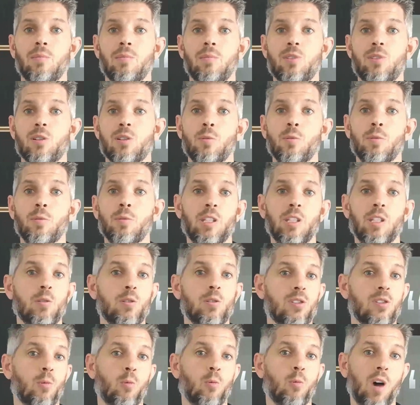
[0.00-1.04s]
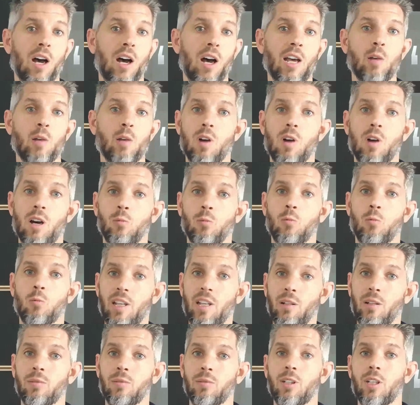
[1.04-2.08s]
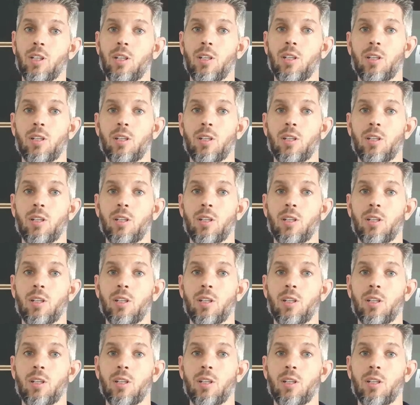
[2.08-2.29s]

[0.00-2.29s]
So use the why, what, when